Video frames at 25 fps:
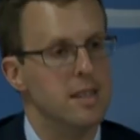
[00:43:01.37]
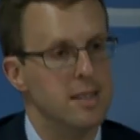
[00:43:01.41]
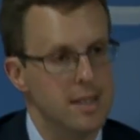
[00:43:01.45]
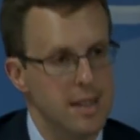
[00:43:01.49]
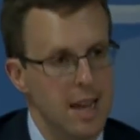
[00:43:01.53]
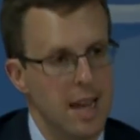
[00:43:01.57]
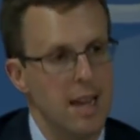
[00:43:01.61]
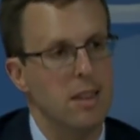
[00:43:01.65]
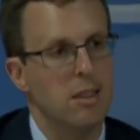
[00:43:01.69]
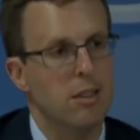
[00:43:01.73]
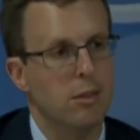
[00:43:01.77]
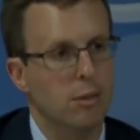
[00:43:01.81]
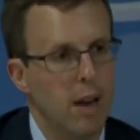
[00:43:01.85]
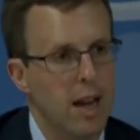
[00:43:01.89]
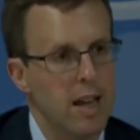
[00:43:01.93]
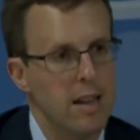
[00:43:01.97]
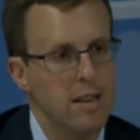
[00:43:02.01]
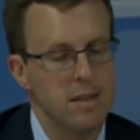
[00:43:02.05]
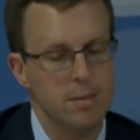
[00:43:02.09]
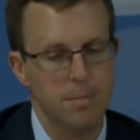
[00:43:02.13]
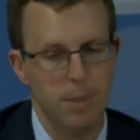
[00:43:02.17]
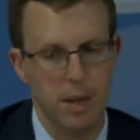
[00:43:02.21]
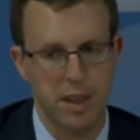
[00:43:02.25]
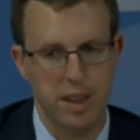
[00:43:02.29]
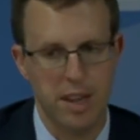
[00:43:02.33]
state
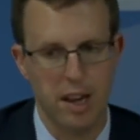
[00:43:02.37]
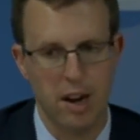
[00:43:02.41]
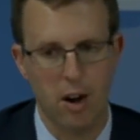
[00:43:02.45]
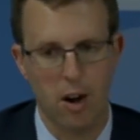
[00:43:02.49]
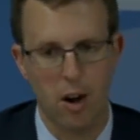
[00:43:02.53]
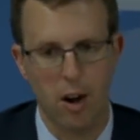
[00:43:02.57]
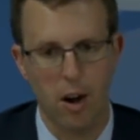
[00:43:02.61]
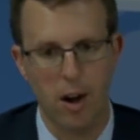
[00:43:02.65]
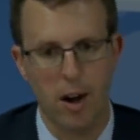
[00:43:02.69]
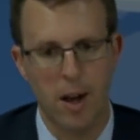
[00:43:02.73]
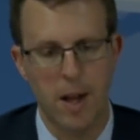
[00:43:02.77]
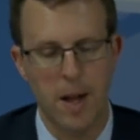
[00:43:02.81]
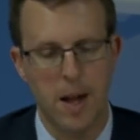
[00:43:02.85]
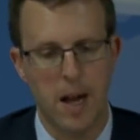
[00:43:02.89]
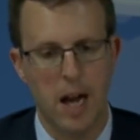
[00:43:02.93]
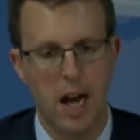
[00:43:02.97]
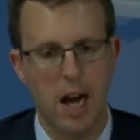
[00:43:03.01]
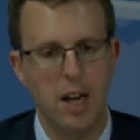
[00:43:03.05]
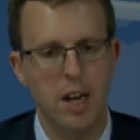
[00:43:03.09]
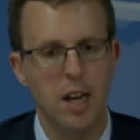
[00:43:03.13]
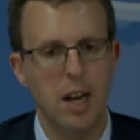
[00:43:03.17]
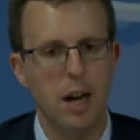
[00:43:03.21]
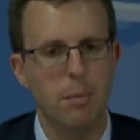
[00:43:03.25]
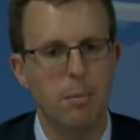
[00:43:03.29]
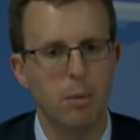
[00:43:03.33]
threats, but there are
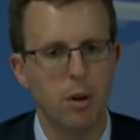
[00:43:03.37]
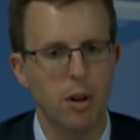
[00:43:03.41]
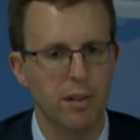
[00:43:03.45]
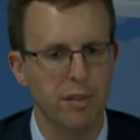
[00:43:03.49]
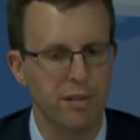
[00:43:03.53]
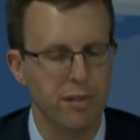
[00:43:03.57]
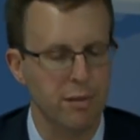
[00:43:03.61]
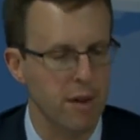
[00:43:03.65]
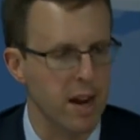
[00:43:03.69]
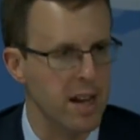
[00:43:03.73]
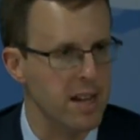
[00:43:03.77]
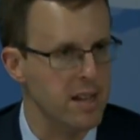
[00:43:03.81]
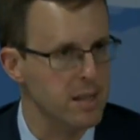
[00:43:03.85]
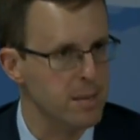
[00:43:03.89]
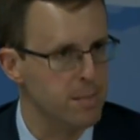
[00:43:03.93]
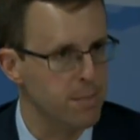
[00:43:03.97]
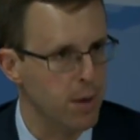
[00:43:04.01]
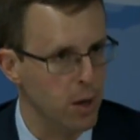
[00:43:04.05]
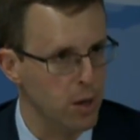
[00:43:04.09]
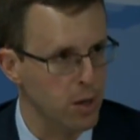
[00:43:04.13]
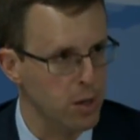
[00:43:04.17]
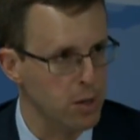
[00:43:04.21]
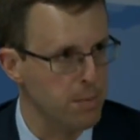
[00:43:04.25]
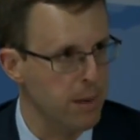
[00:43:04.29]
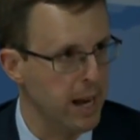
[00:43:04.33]
a number of threats
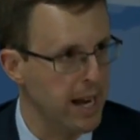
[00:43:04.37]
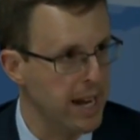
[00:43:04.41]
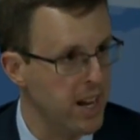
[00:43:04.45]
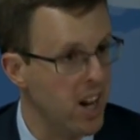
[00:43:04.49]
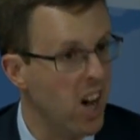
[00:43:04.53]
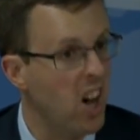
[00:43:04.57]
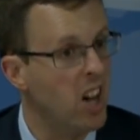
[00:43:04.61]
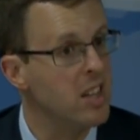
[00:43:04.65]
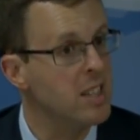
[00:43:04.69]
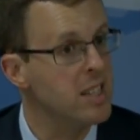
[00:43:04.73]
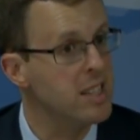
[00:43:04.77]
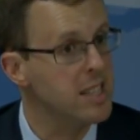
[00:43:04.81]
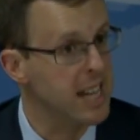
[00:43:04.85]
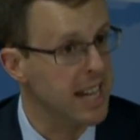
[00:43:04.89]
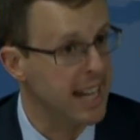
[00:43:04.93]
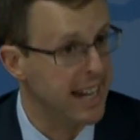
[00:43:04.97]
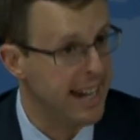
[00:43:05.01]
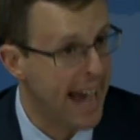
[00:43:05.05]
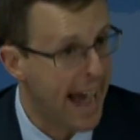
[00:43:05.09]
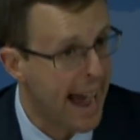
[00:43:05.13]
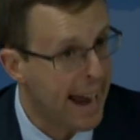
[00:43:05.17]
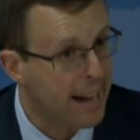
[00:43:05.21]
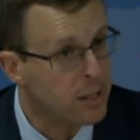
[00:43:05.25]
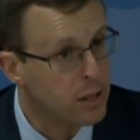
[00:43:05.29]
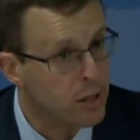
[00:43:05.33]
posed by non state
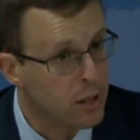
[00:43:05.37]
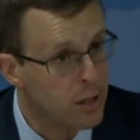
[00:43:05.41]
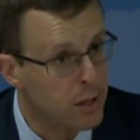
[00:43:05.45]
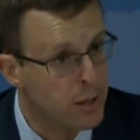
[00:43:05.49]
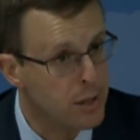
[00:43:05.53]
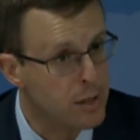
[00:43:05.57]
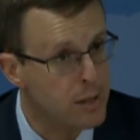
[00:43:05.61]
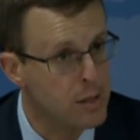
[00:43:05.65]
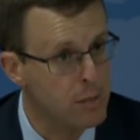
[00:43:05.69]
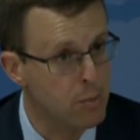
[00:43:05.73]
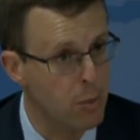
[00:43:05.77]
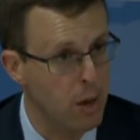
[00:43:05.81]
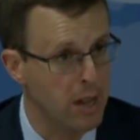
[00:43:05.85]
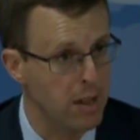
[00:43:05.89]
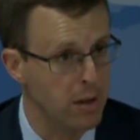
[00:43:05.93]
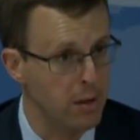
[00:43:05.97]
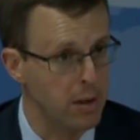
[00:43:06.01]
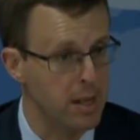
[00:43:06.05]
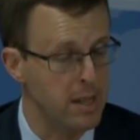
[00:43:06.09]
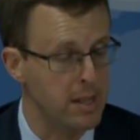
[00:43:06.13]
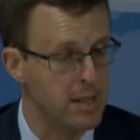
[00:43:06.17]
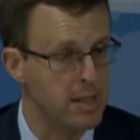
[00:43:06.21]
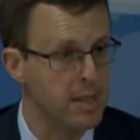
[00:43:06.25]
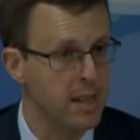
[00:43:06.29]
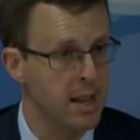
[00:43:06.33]
actors, whether
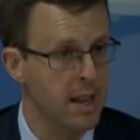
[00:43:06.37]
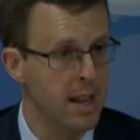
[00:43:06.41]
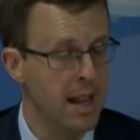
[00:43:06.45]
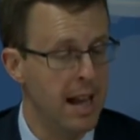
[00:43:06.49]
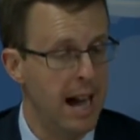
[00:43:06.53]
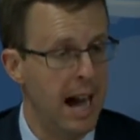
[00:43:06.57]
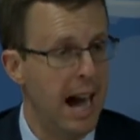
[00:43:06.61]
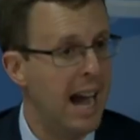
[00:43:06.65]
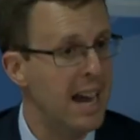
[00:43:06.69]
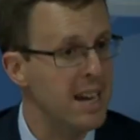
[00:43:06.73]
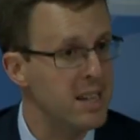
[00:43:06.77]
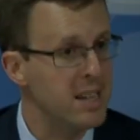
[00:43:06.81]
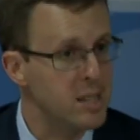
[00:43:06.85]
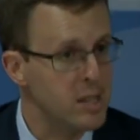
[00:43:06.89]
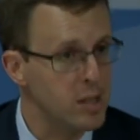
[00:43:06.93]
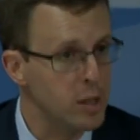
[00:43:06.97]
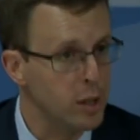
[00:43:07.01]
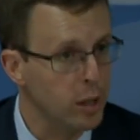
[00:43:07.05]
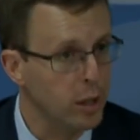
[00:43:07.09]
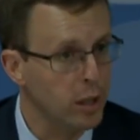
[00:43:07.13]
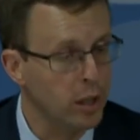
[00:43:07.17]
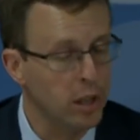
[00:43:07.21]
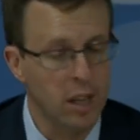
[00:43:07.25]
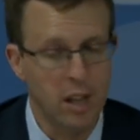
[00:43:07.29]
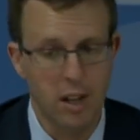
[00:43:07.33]
it's
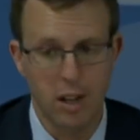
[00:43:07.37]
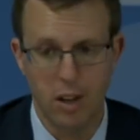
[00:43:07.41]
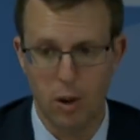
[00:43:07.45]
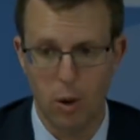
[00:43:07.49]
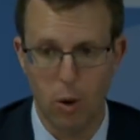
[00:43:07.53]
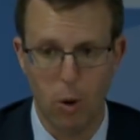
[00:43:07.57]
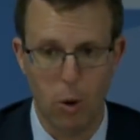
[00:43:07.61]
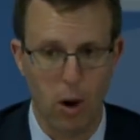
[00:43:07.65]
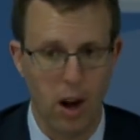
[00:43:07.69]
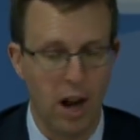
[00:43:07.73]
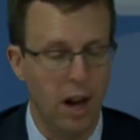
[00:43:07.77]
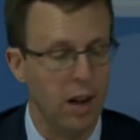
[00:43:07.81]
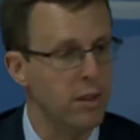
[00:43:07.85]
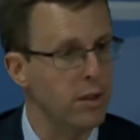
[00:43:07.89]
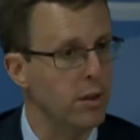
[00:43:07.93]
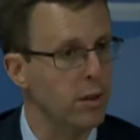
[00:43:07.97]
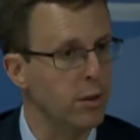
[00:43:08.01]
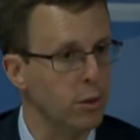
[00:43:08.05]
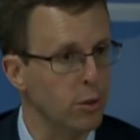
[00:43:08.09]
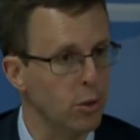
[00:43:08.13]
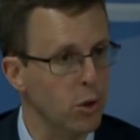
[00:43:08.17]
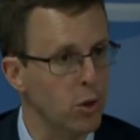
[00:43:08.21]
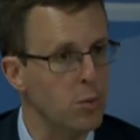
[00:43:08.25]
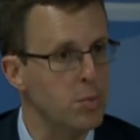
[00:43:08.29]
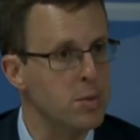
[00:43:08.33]
ISIL or other
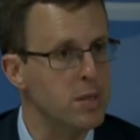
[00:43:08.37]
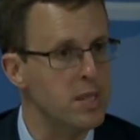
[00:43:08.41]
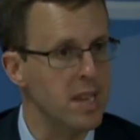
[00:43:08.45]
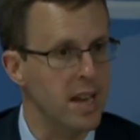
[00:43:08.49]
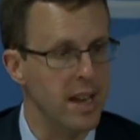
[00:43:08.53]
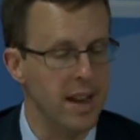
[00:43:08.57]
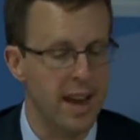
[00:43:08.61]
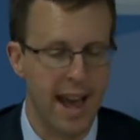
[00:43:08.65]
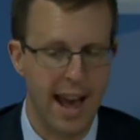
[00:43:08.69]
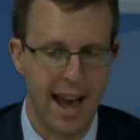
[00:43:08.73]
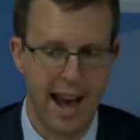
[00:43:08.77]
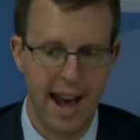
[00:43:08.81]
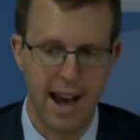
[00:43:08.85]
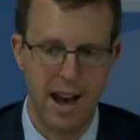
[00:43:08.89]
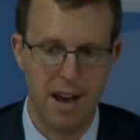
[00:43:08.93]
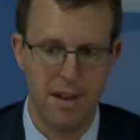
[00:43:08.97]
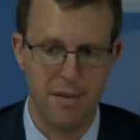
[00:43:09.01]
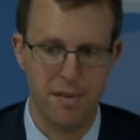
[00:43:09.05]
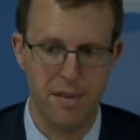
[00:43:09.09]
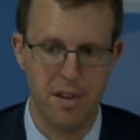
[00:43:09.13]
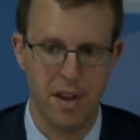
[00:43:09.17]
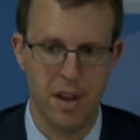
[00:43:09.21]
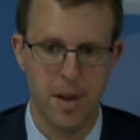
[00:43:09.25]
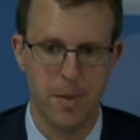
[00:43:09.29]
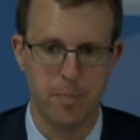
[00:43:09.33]
groups that
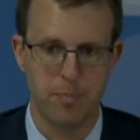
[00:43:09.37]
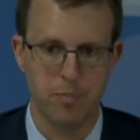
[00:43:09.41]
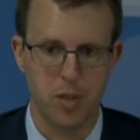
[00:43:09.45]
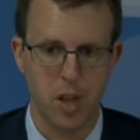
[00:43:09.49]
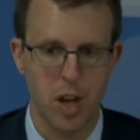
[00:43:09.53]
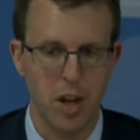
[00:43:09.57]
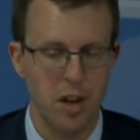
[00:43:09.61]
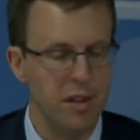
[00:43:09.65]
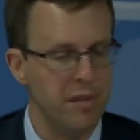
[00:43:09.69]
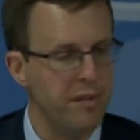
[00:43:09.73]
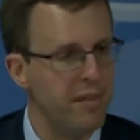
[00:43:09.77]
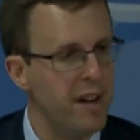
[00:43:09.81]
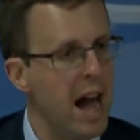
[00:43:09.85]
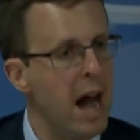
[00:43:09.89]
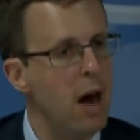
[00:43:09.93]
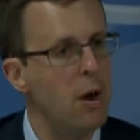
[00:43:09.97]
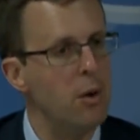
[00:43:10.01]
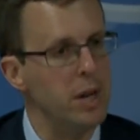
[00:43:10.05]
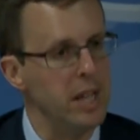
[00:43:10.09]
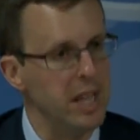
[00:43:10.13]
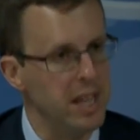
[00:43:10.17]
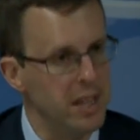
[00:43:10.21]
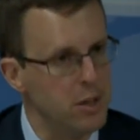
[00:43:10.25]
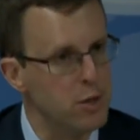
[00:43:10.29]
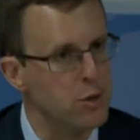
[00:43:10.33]
have an avowed
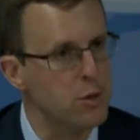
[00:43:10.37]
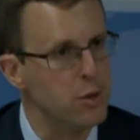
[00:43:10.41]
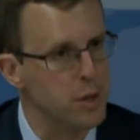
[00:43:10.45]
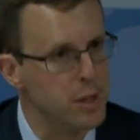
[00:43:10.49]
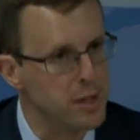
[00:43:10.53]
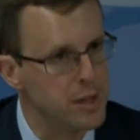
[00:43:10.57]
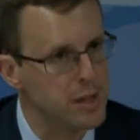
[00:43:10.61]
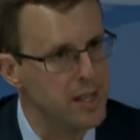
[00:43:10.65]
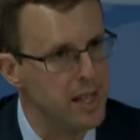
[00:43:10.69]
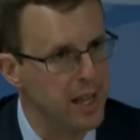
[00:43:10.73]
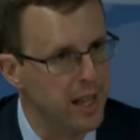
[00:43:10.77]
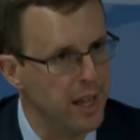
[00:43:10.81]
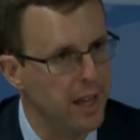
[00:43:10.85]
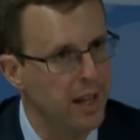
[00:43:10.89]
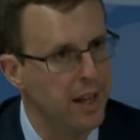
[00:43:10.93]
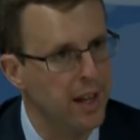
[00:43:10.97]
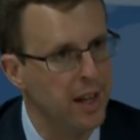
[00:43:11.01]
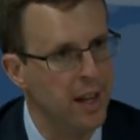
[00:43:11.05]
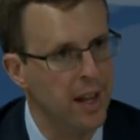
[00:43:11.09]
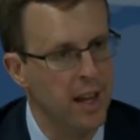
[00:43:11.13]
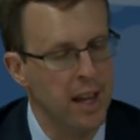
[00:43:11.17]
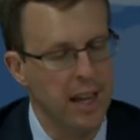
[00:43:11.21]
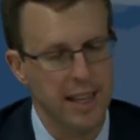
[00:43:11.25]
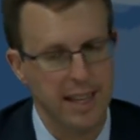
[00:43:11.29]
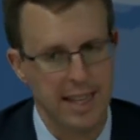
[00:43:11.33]
interest in
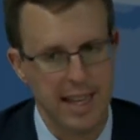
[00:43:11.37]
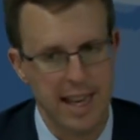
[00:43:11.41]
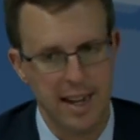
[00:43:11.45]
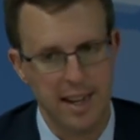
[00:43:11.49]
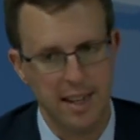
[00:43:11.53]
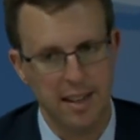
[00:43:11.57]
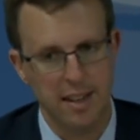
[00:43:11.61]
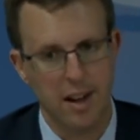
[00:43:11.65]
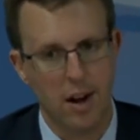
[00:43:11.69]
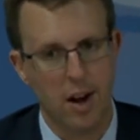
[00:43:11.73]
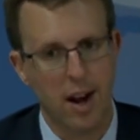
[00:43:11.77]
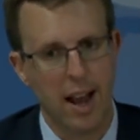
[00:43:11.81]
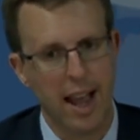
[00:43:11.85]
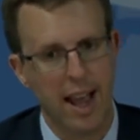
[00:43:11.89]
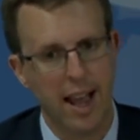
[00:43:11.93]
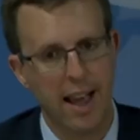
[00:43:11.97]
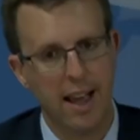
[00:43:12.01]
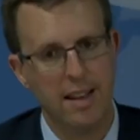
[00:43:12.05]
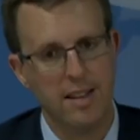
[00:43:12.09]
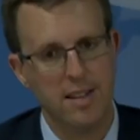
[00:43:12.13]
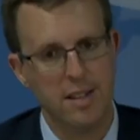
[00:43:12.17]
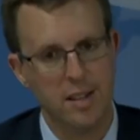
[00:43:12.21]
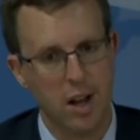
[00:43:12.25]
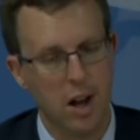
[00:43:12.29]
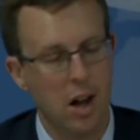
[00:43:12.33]
getting their
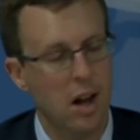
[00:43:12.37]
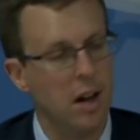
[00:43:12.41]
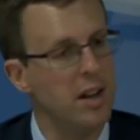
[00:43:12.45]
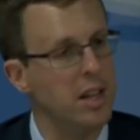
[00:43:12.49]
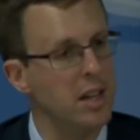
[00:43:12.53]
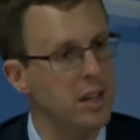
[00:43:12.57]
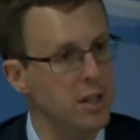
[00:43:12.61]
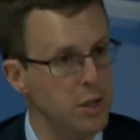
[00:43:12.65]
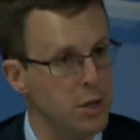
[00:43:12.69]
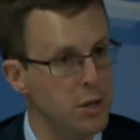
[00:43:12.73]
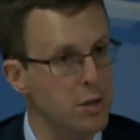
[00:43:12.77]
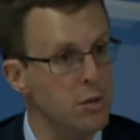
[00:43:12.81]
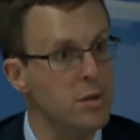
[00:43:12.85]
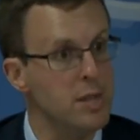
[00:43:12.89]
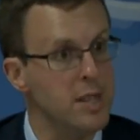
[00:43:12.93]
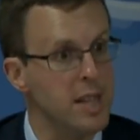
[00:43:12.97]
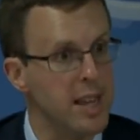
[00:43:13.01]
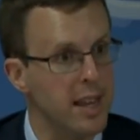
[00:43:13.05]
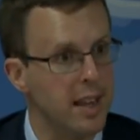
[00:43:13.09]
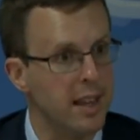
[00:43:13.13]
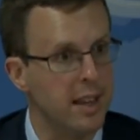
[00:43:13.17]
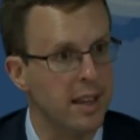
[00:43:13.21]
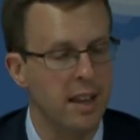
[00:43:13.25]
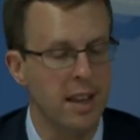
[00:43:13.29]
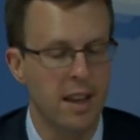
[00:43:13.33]
hands on and
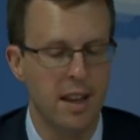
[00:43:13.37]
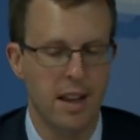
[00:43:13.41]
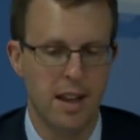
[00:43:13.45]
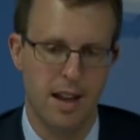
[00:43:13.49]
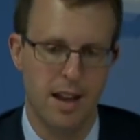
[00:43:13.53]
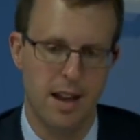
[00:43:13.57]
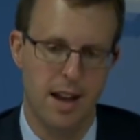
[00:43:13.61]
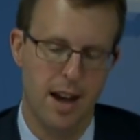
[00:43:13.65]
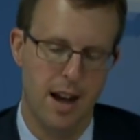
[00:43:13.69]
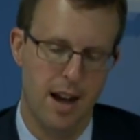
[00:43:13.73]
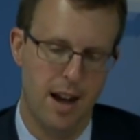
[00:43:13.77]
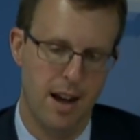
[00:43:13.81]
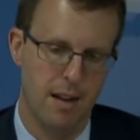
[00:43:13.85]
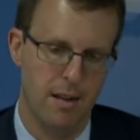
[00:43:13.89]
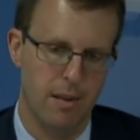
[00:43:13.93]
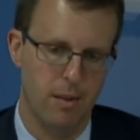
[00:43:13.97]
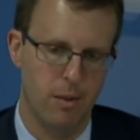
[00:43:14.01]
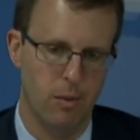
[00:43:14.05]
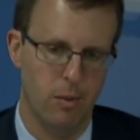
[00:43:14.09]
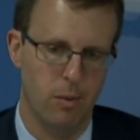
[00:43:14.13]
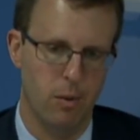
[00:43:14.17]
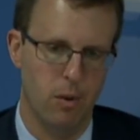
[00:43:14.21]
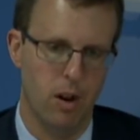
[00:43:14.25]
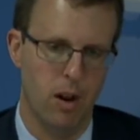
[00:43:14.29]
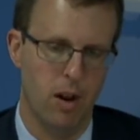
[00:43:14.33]
using uh,
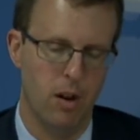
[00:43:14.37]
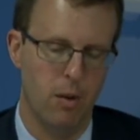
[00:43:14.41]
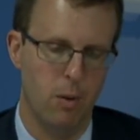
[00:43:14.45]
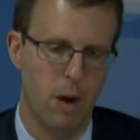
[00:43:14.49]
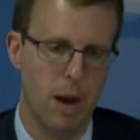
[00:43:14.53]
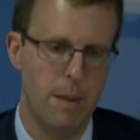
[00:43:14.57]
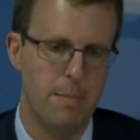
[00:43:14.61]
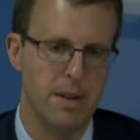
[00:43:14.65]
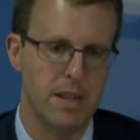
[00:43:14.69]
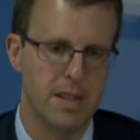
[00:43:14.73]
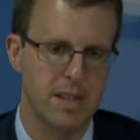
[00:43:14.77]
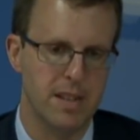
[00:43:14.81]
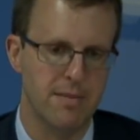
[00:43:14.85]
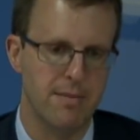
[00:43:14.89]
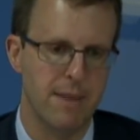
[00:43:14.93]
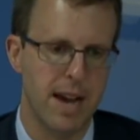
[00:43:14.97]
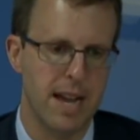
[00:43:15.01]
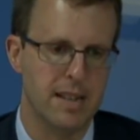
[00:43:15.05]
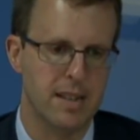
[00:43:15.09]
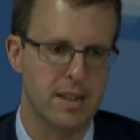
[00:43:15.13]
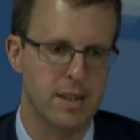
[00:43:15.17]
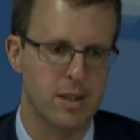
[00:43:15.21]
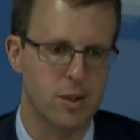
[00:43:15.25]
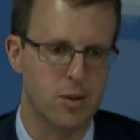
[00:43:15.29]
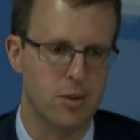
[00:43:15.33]
uh, weapons of
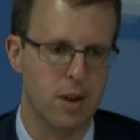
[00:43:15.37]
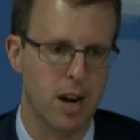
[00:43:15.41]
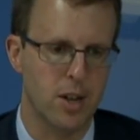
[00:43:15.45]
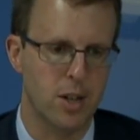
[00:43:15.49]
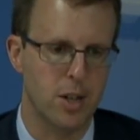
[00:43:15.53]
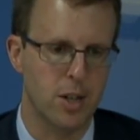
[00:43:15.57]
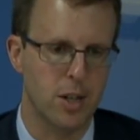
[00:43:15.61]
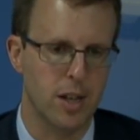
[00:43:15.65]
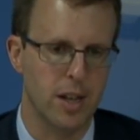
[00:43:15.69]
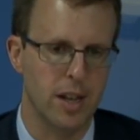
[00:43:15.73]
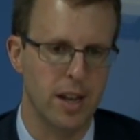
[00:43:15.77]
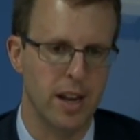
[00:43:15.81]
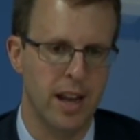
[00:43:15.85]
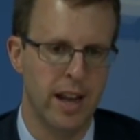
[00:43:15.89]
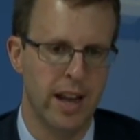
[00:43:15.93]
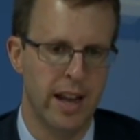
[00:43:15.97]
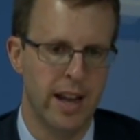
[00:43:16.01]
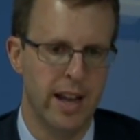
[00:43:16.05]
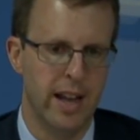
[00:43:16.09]
mass destruction.